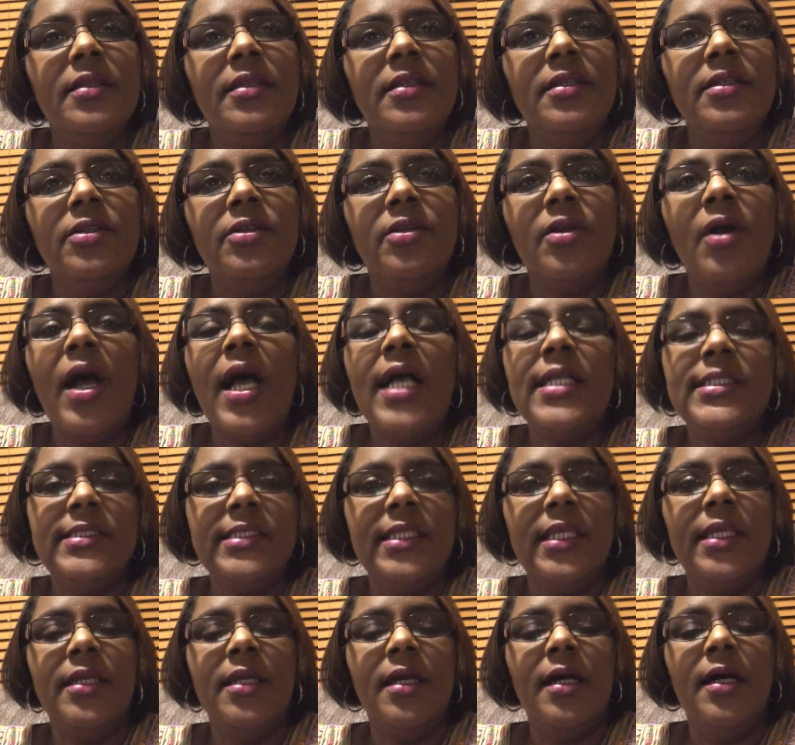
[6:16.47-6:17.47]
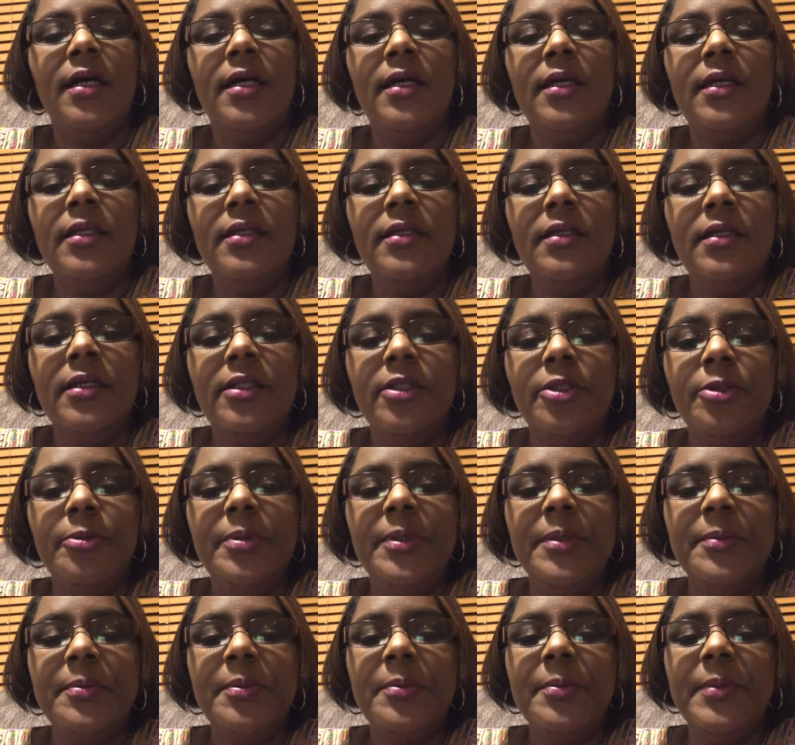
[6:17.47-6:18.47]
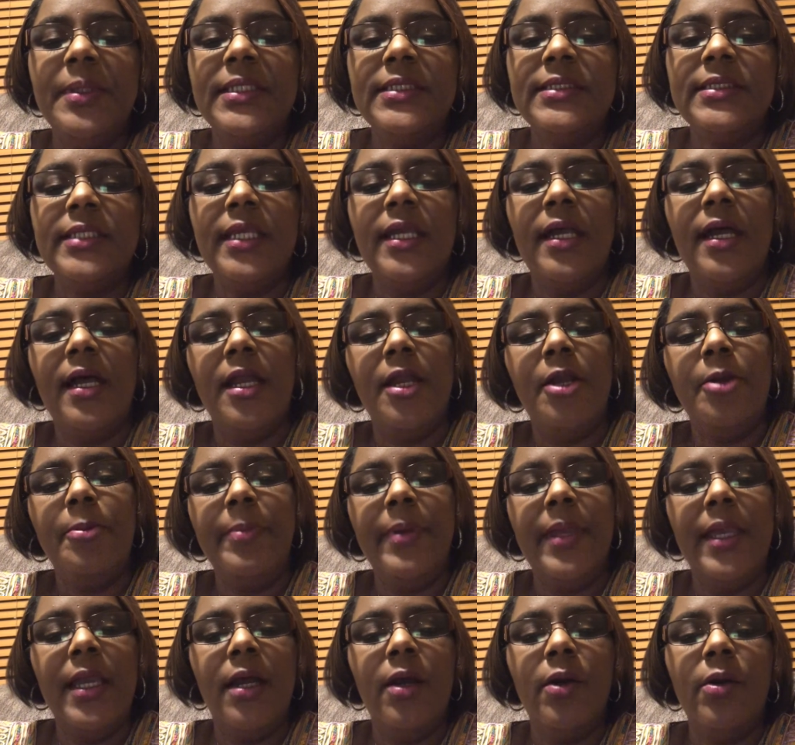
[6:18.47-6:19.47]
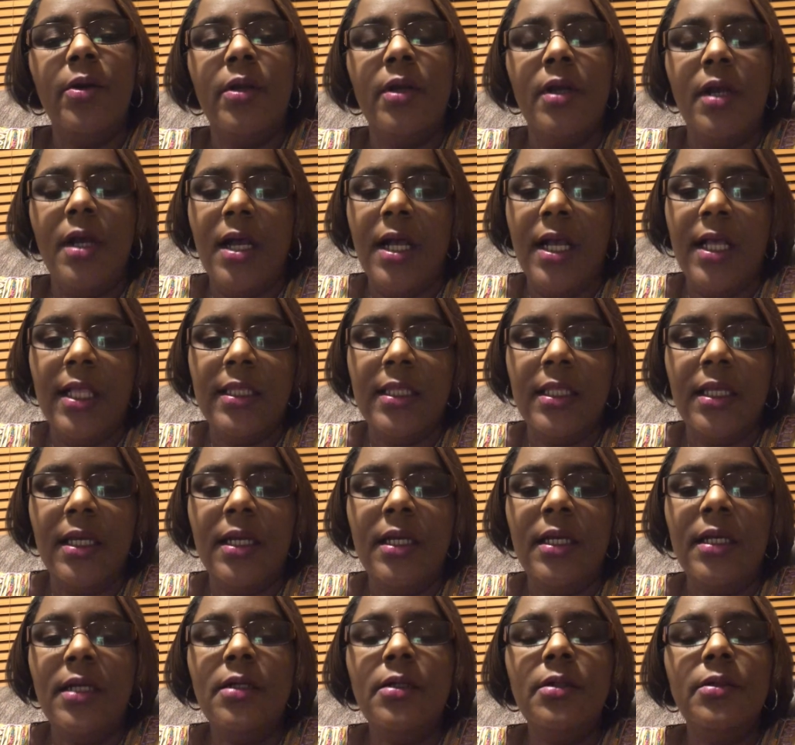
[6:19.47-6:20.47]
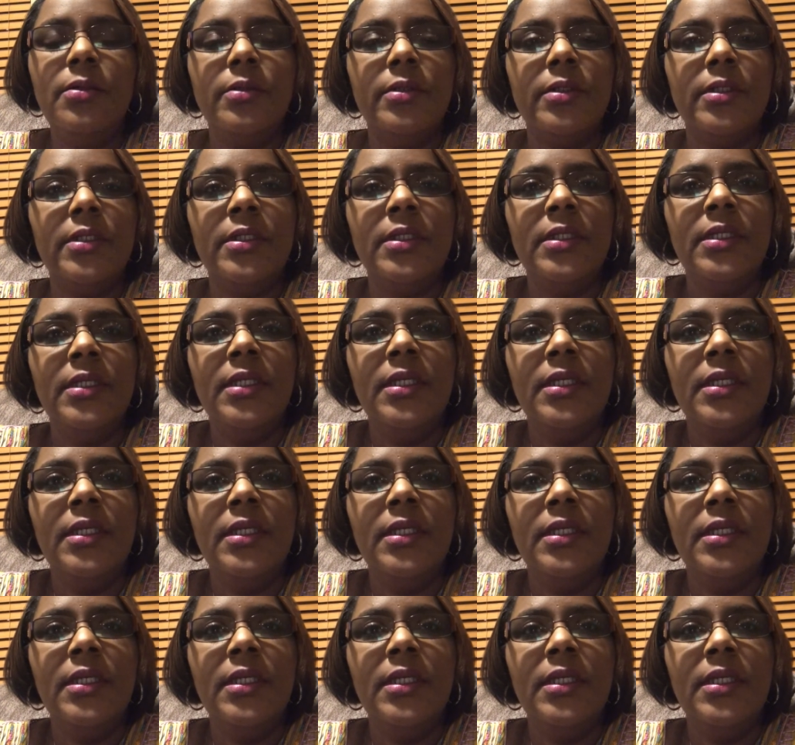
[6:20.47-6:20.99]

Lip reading: You know, I say God. Other people may say higher power, Allah, or,